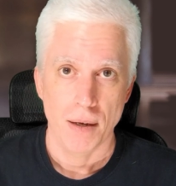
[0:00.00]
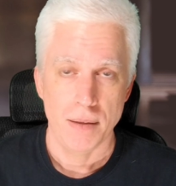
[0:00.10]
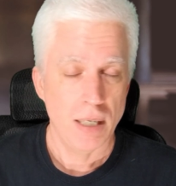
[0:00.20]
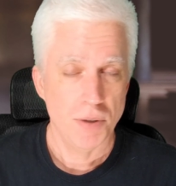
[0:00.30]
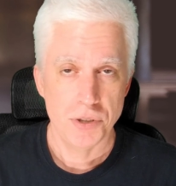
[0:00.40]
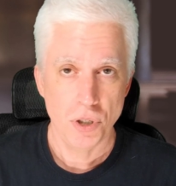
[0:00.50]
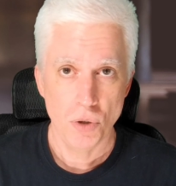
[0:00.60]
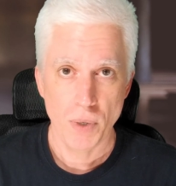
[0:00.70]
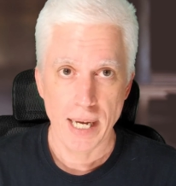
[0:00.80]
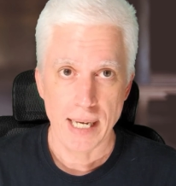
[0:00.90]
There is
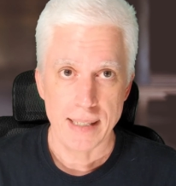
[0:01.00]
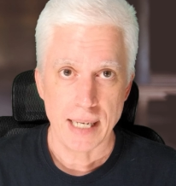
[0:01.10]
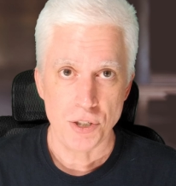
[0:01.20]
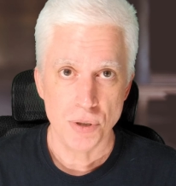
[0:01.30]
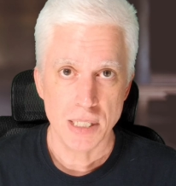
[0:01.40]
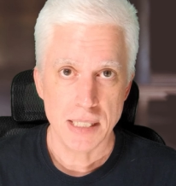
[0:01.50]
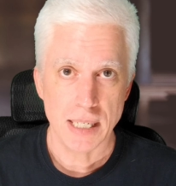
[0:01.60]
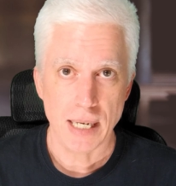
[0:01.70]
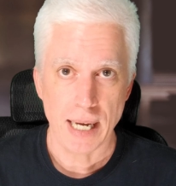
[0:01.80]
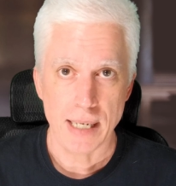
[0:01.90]
no way that you can
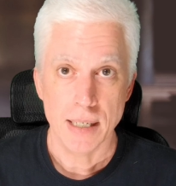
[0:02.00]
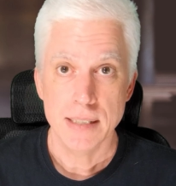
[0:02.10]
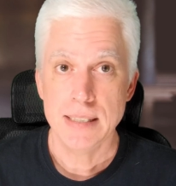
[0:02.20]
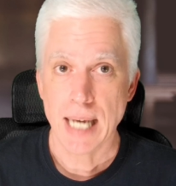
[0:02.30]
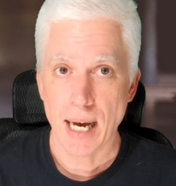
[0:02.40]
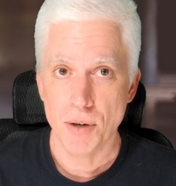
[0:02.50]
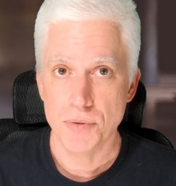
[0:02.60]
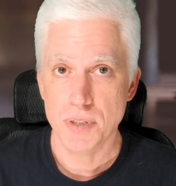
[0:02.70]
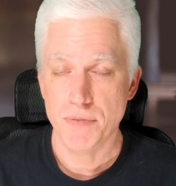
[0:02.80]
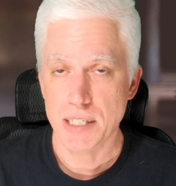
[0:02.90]
get a
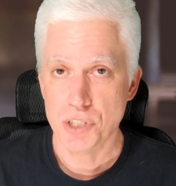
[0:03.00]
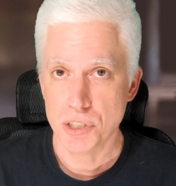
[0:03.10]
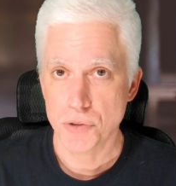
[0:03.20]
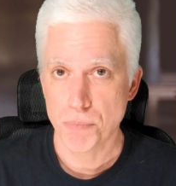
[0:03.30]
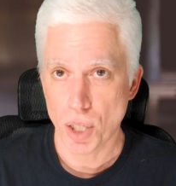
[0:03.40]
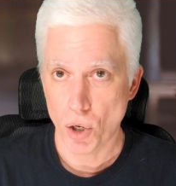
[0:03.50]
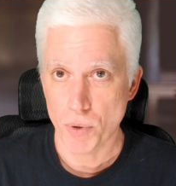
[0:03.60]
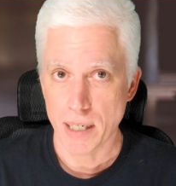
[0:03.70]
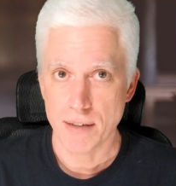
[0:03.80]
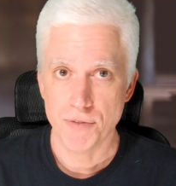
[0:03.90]
sound of a gentle
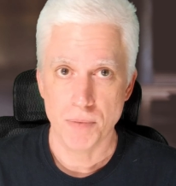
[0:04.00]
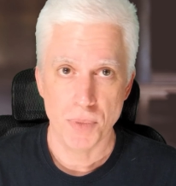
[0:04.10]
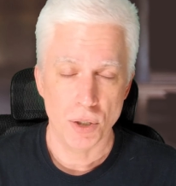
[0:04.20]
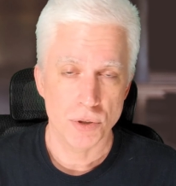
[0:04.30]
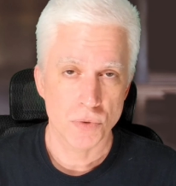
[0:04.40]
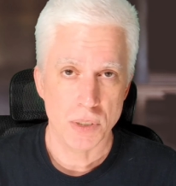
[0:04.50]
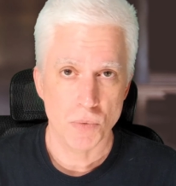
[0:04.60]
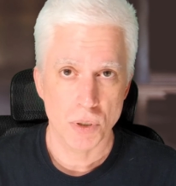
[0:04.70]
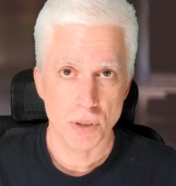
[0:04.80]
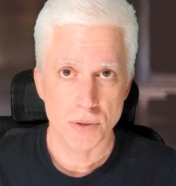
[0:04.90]
blowing from those three
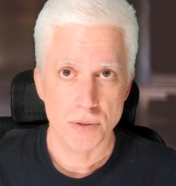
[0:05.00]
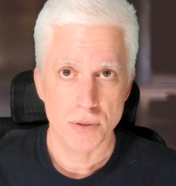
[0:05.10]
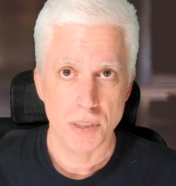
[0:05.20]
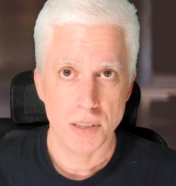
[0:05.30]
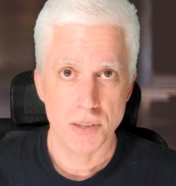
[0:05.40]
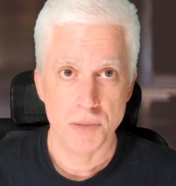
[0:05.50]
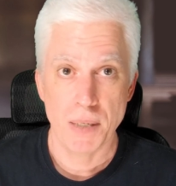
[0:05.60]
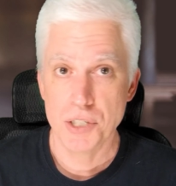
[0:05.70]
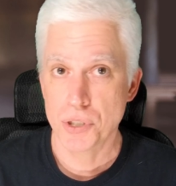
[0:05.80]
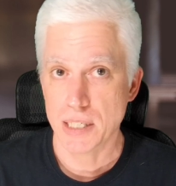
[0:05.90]
words,
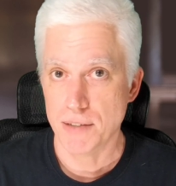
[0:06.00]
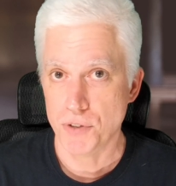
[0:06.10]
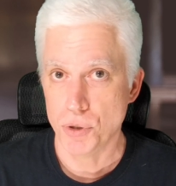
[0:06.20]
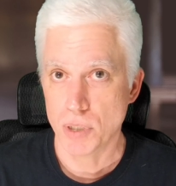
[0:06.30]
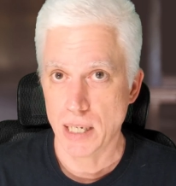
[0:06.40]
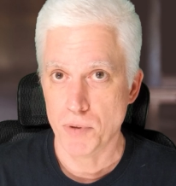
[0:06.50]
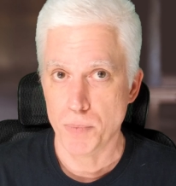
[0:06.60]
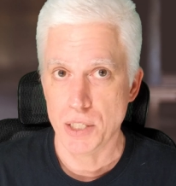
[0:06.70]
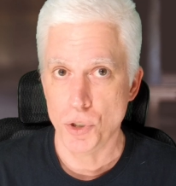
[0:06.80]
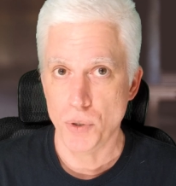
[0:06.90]
especially if you claim to
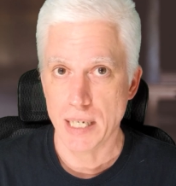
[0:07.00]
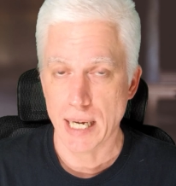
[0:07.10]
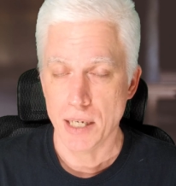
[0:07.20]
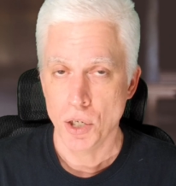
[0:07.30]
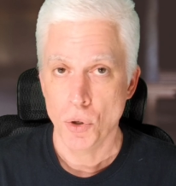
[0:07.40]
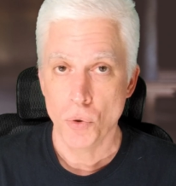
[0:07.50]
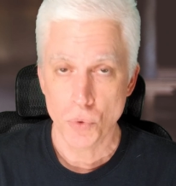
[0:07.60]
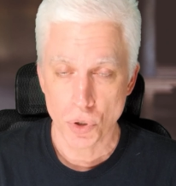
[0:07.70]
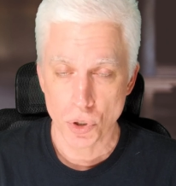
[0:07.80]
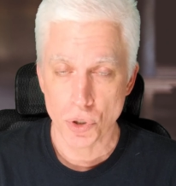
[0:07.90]
be doing a
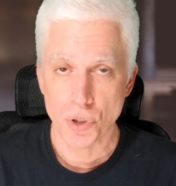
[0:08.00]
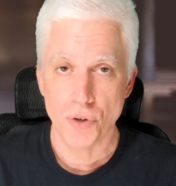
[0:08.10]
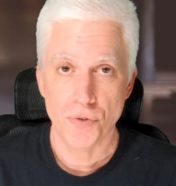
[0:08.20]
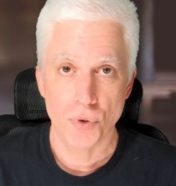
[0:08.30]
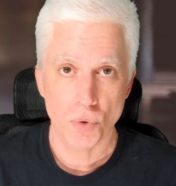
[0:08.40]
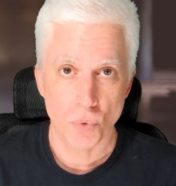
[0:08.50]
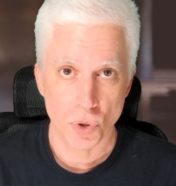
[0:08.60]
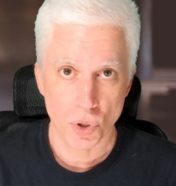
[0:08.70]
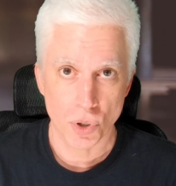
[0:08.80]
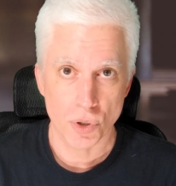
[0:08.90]

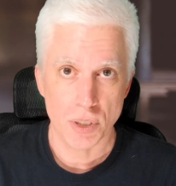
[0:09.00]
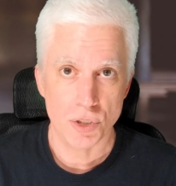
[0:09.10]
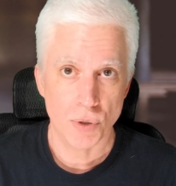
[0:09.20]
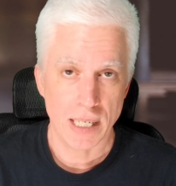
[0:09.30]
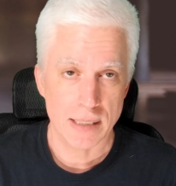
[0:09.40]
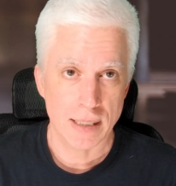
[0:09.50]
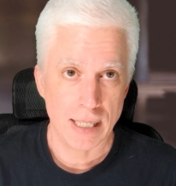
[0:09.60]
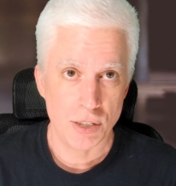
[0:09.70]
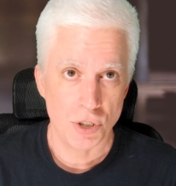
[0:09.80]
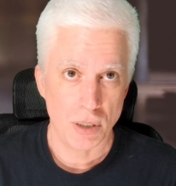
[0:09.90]
word-for-word -word
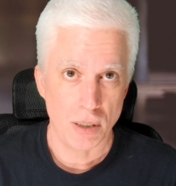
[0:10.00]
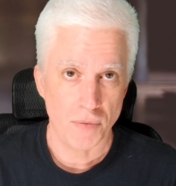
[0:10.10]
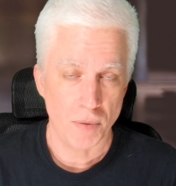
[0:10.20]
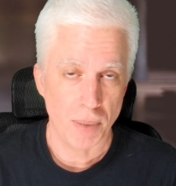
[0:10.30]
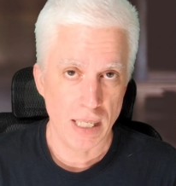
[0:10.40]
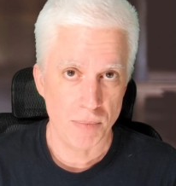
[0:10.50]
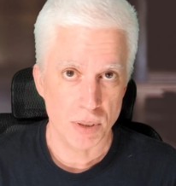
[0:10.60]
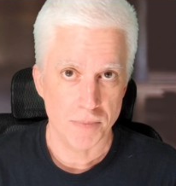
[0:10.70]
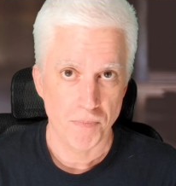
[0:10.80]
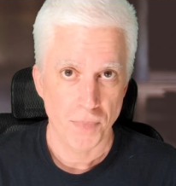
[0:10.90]
translation of the Bible.